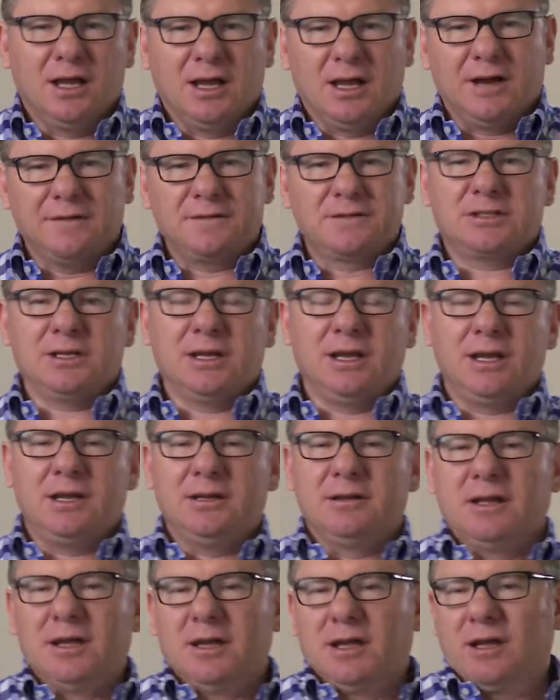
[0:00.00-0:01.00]
I've
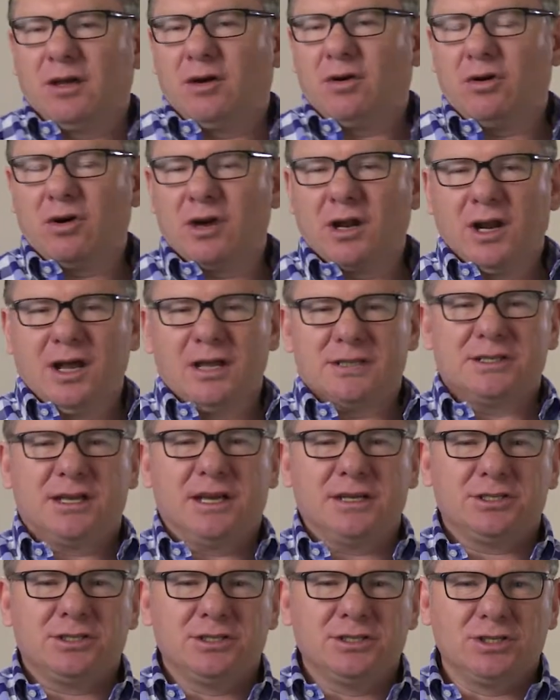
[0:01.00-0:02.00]
seen
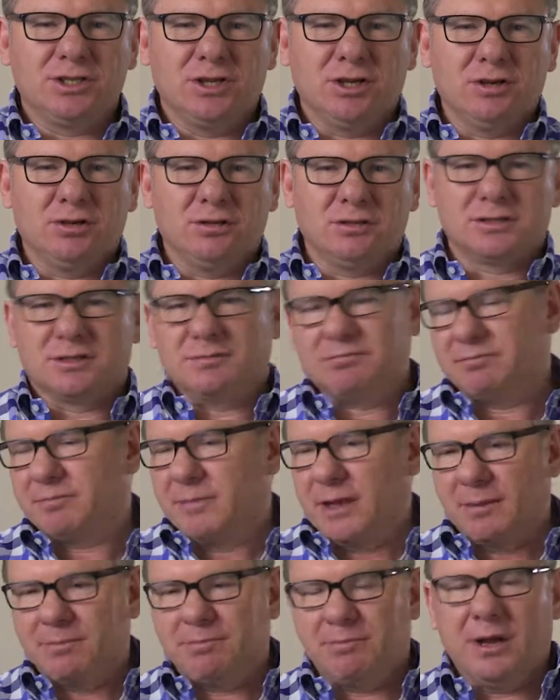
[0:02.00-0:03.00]
organizations use
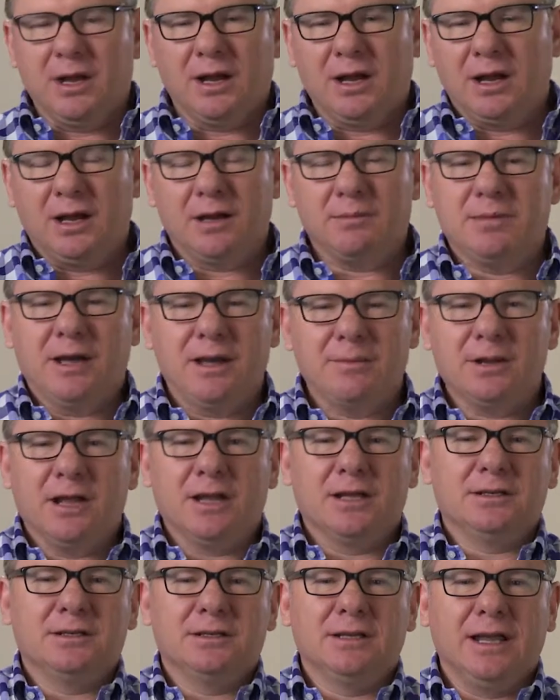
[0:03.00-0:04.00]
um,
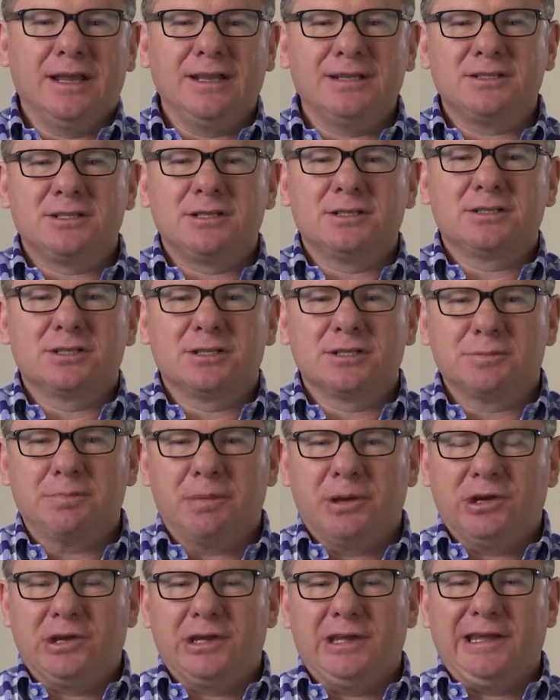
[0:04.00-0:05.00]
instances
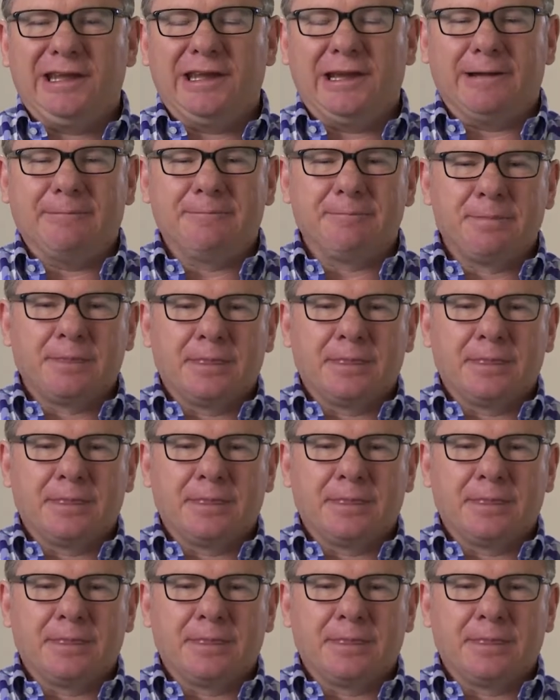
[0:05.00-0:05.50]
per year.